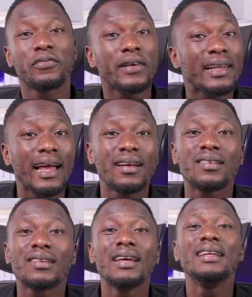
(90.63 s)

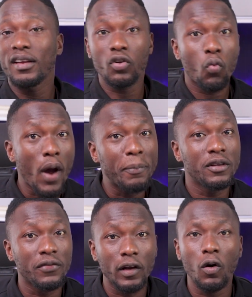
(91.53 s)
freelancing as a web
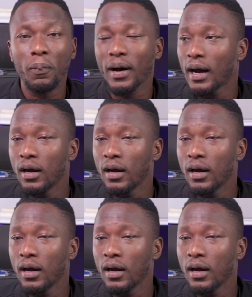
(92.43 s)
developer.